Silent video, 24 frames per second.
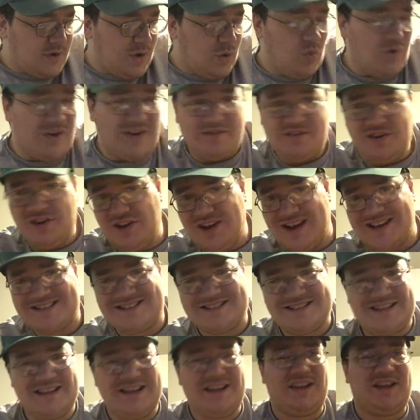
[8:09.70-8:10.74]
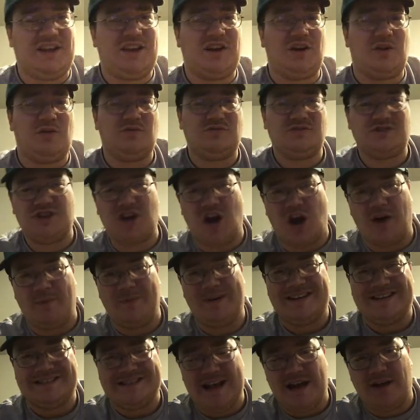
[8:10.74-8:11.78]
Whatever you guys think, you know,
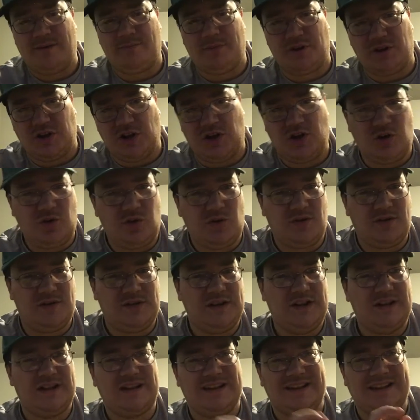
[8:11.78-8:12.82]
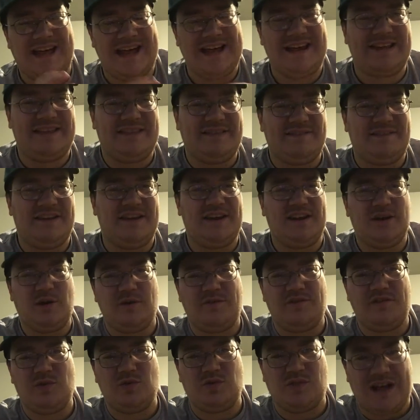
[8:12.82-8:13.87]
comment down below. Like the video
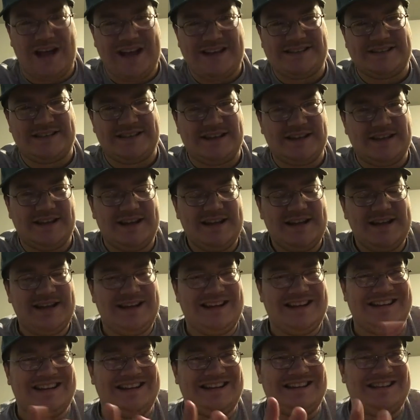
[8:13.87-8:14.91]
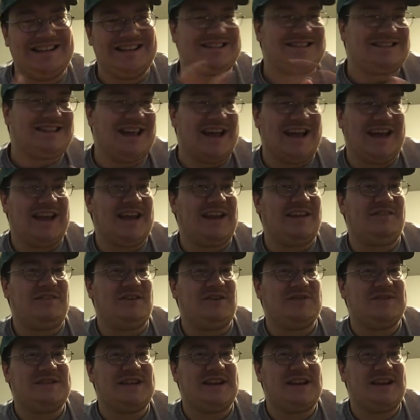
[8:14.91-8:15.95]
if you liked it. Dislike it if
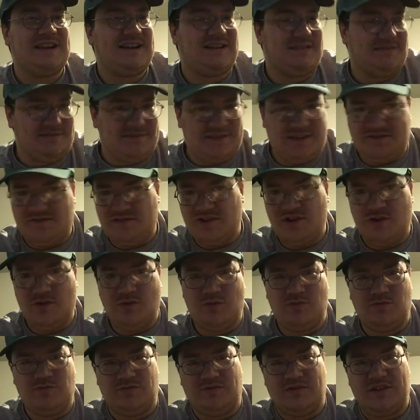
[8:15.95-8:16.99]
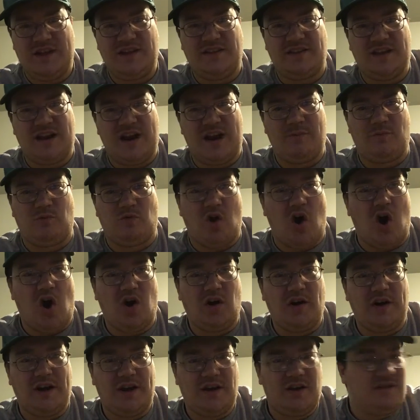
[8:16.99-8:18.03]
you didn't. If you think that I'm
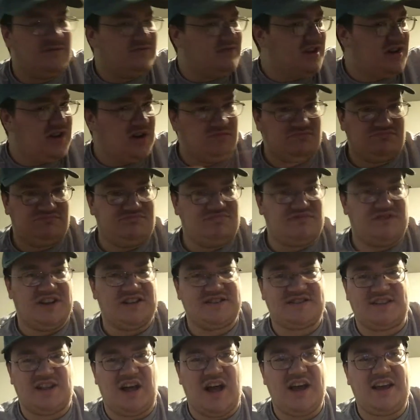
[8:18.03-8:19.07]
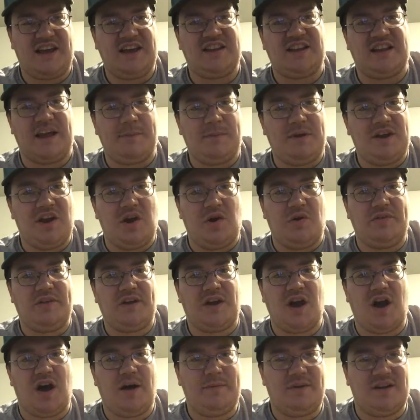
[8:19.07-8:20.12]
wrong here, you know, dislike it. Let me know in the
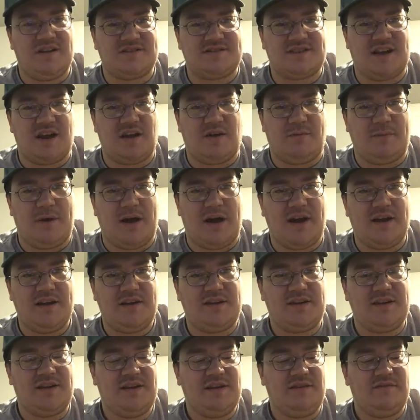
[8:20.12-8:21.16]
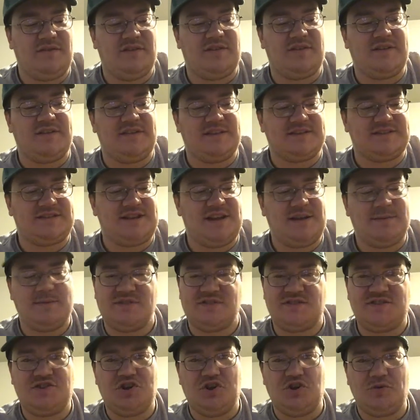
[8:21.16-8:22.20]
comments. I don't mind if you think this team
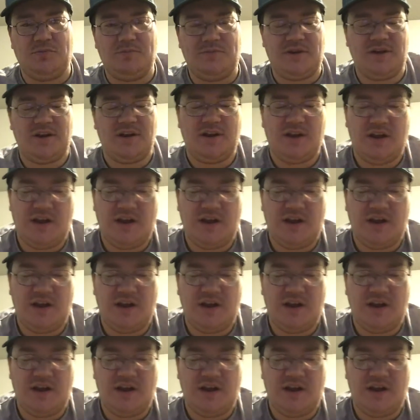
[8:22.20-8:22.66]
is doomed.